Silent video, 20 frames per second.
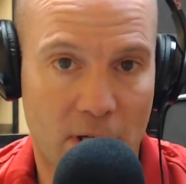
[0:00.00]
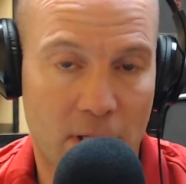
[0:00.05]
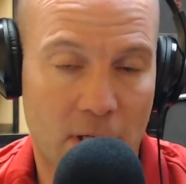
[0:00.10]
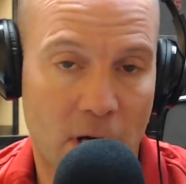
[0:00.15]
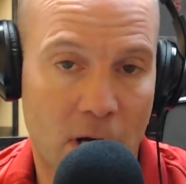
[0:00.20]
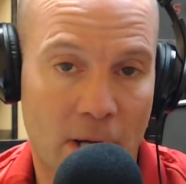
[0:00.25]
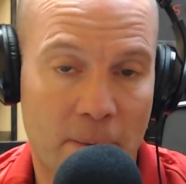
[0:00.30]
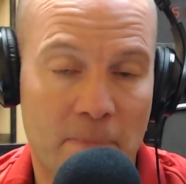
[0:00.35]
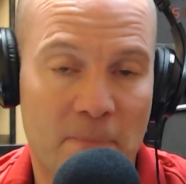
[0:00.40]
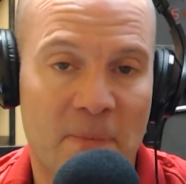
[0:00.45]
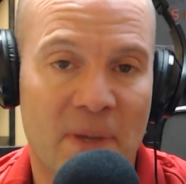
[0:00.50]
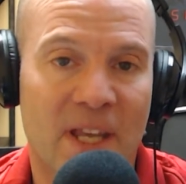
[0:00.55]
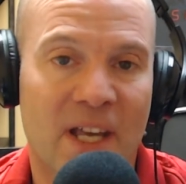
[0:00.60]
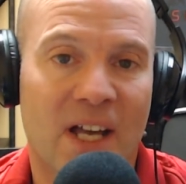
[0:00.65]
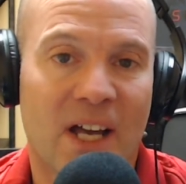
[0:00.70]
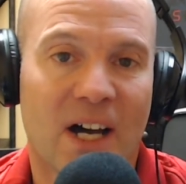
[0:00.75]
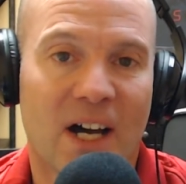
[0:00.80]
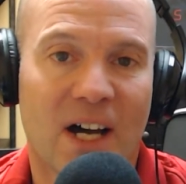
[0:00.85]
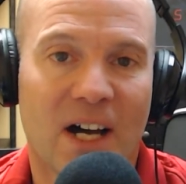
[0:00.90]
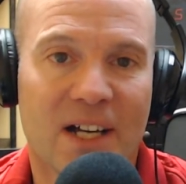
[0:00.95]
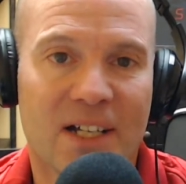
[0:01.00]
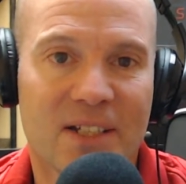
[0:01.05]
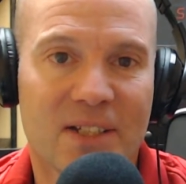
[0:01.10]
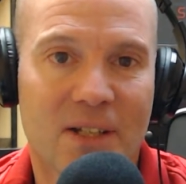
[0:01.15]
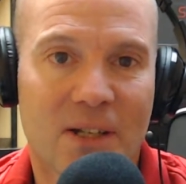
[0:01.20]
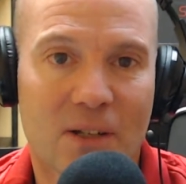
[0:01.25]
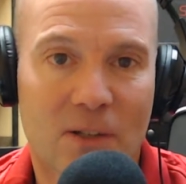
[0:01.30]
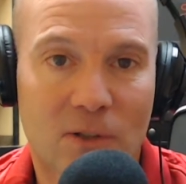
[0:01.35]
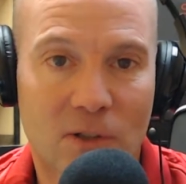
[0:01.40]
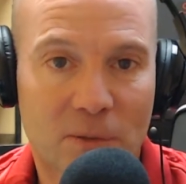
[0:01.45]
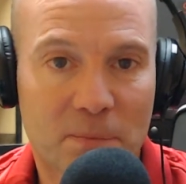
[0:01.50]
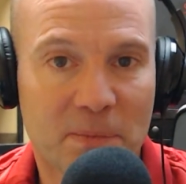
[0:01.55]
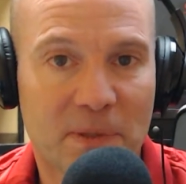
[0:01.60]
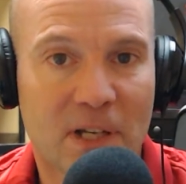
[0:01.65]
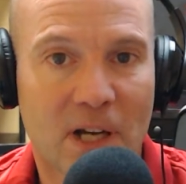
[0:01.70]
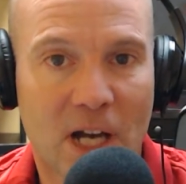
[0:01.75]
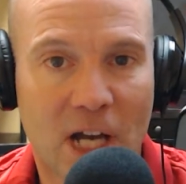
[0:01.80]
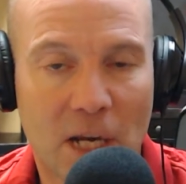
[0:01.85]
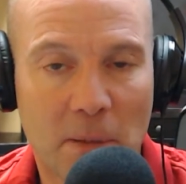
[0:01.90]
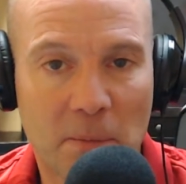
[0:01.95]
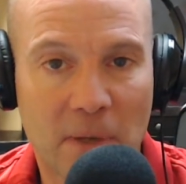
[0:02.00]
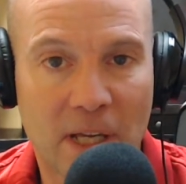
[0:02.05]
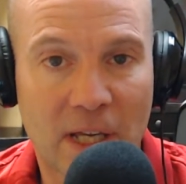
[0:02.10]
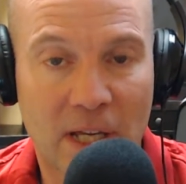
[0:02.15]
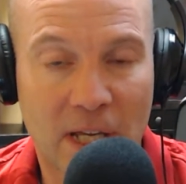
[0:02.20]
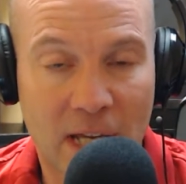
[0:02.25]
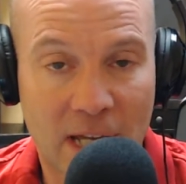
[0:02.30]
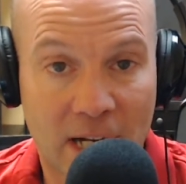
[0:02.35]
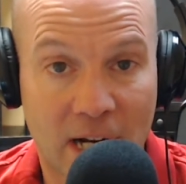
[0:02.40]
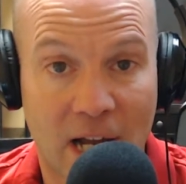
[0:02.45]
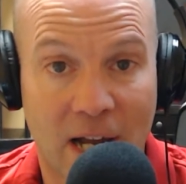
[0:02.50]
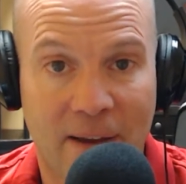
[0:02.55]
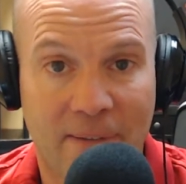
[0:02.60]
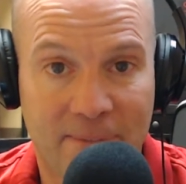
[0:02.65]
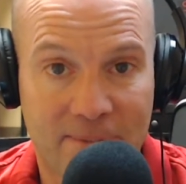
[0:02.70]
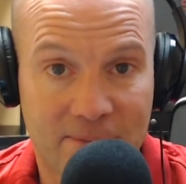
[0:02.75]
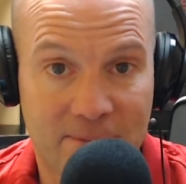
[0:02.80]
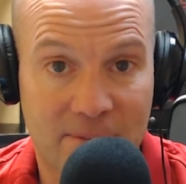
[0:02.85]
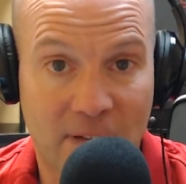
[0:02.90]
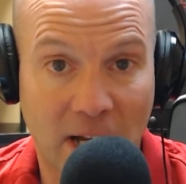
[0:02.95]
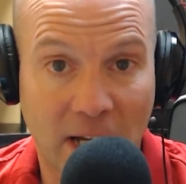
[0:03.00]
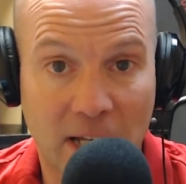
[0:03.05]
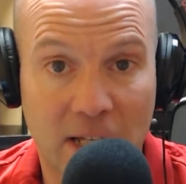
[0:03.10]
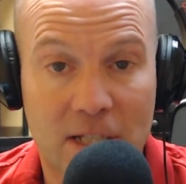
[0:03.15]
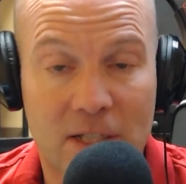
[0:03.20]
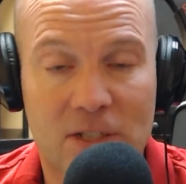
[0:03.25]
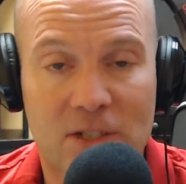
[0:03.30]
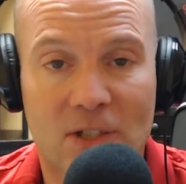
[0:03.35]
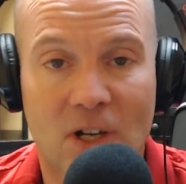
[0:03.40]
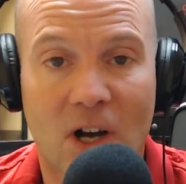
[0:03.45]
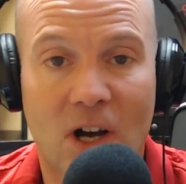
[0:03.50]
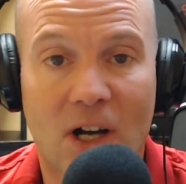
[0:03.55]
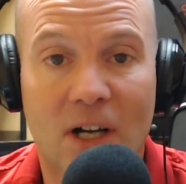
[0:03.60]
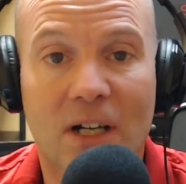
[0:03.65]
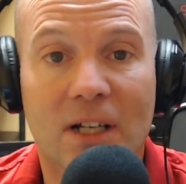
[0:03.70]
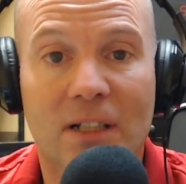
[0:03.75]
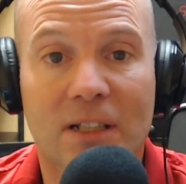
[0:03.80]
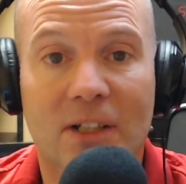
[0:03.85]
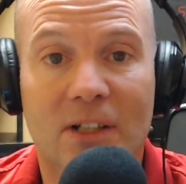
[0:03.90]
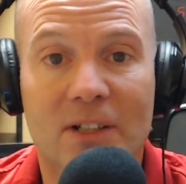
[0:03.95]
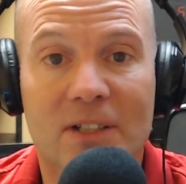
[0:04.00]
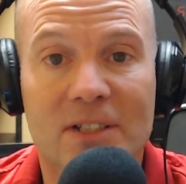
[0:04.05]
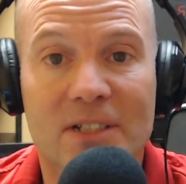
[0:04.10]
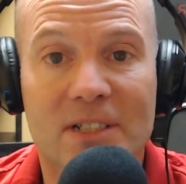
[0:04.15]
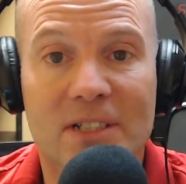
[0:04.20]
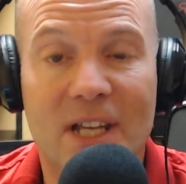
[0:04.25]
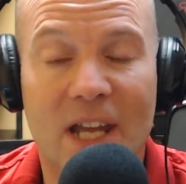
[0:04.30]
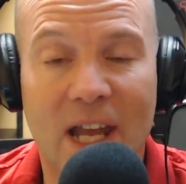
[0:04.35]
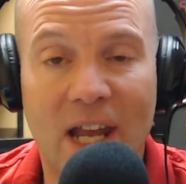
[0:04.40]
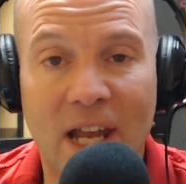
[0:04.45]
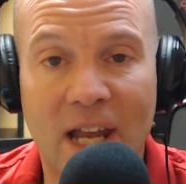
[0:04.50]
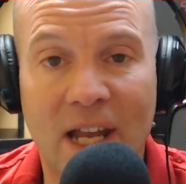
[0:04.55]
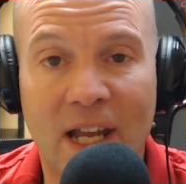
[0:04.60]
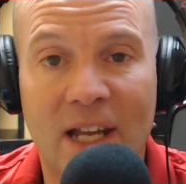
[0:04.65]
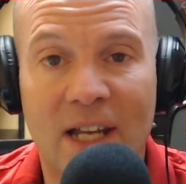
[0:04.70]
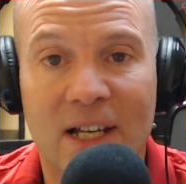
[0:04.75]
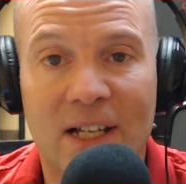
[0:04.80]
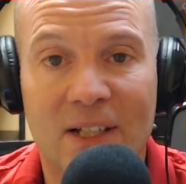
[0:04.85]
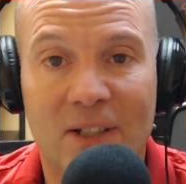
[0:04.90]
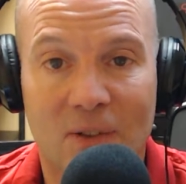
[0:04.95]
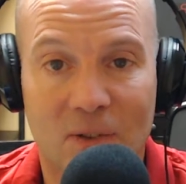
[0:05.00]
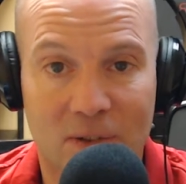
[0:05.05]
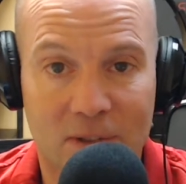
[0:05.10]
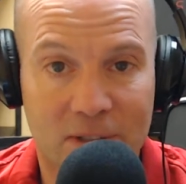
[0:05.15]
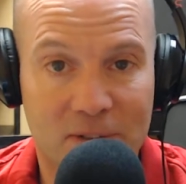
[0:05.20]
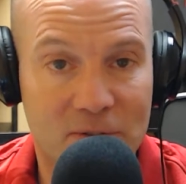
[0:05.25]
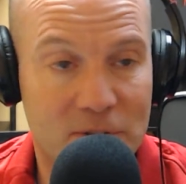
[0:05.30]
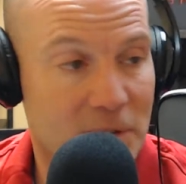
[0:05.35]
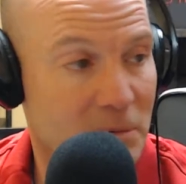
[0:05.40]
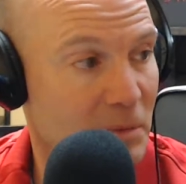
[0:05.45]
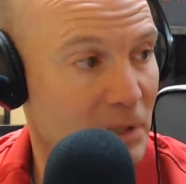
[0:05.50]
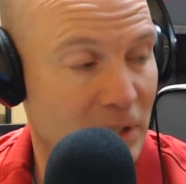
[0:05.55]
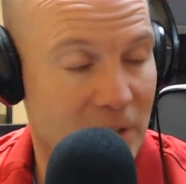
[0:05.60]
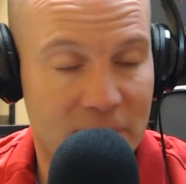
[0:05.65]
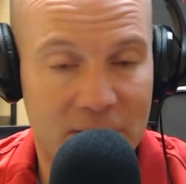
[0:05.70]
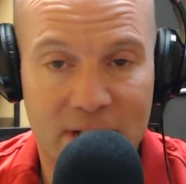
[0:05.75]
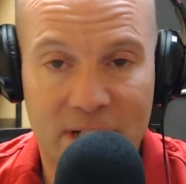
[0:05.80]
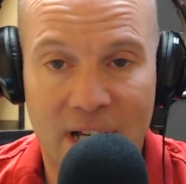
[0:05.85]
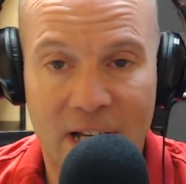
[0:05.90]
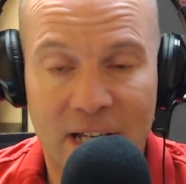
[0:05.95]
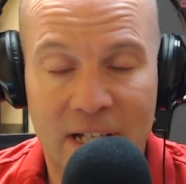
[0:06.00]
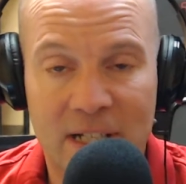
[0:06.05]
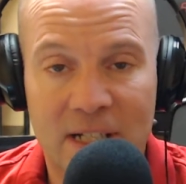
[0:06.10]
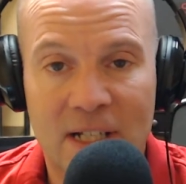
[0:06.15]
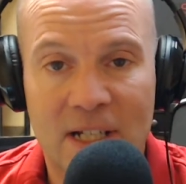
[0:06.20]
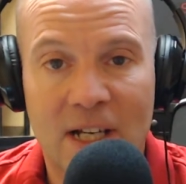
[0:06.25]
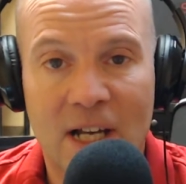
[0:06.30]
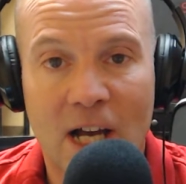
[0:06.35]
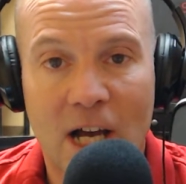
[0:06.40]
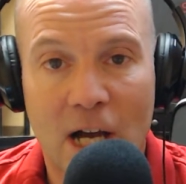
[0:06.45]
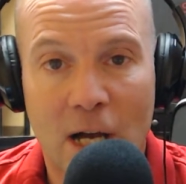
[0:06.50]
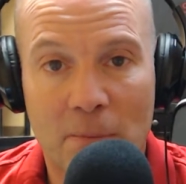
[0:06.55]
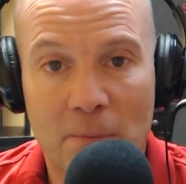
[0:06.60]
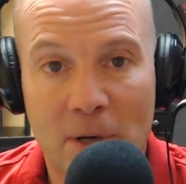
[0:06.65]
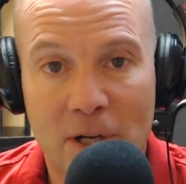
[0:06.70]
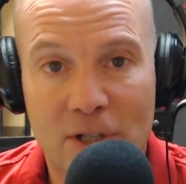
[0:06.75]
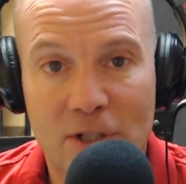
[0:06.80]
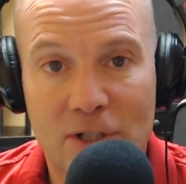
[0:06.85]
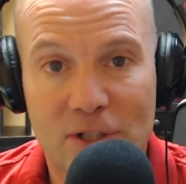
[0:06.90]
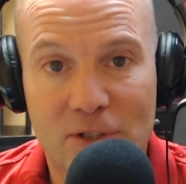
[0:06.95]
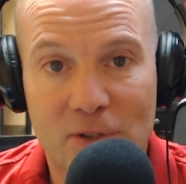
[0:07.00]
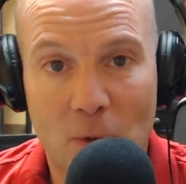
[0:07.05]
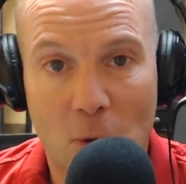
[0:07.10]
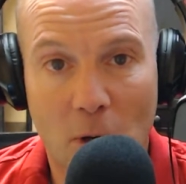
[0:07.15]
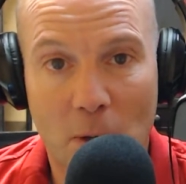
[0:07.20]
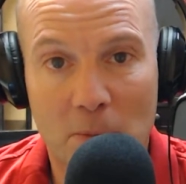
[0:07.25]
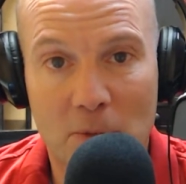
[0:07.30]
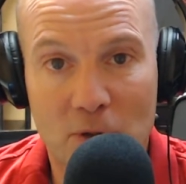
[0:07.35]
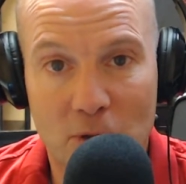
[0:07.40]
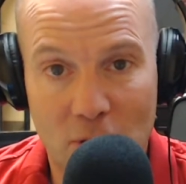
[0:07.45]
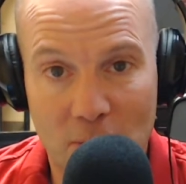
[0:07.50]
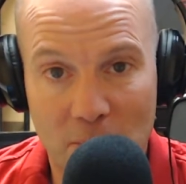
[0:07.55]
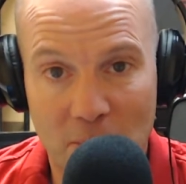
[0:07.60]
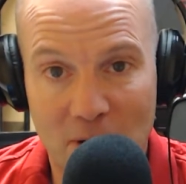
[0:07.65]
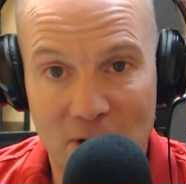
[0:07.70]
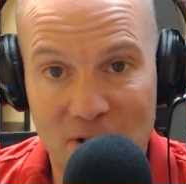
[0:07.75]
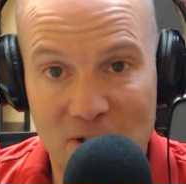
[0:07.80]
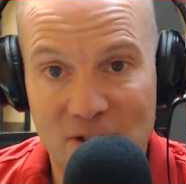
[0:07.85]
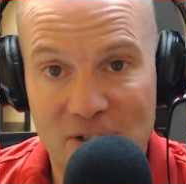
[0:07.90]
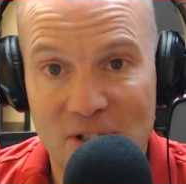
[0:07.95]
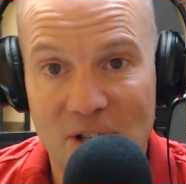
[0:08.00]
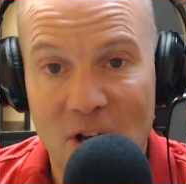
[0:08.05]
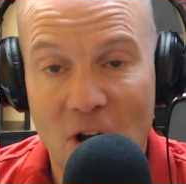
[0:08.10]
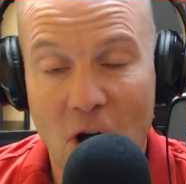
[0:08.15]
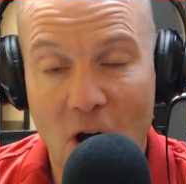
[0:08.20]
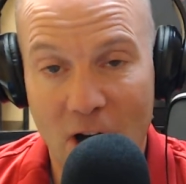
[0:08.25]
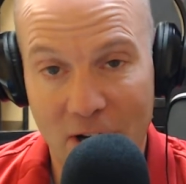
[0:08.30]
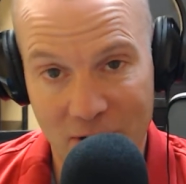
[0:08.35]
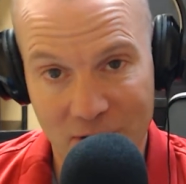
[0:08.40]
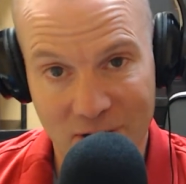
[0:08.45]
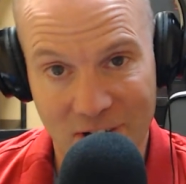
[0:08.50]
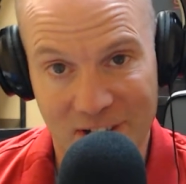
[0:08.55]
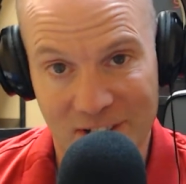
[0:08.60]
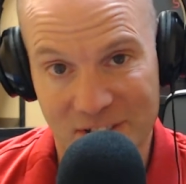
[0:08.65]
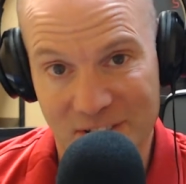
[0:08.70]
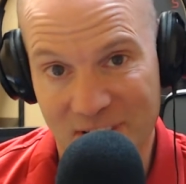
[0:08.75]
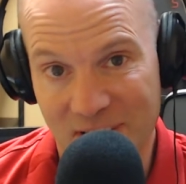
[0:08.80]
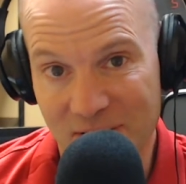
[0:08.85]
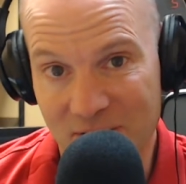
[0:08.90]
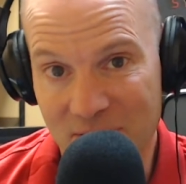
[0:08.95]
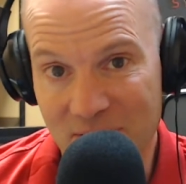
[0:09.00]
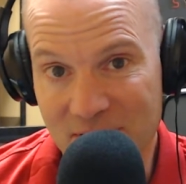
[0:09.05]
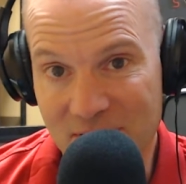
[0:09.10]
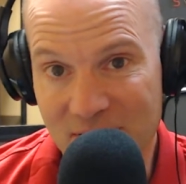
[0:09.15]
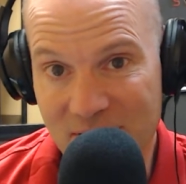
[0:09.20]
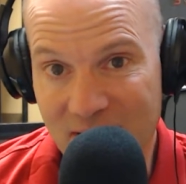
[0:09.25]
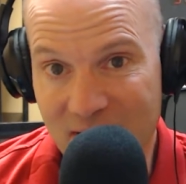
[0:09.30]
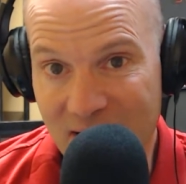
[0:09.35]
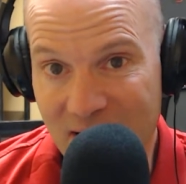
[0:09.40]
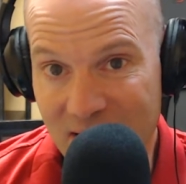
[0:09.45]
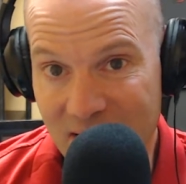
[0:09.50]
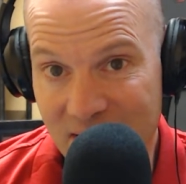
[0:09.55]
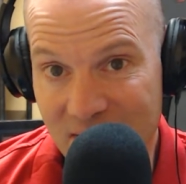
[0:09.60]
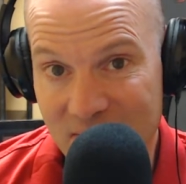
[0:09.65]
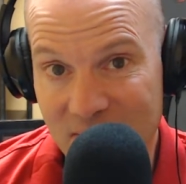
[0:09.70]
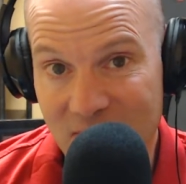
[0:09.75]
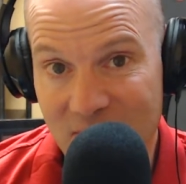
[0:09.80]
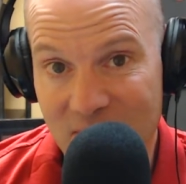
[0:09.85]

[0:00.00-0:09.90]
God, I looked behind me, and I fucking saw, clear as day, only it was the middle of the night, a bunch of stormtroopers on cross-country skis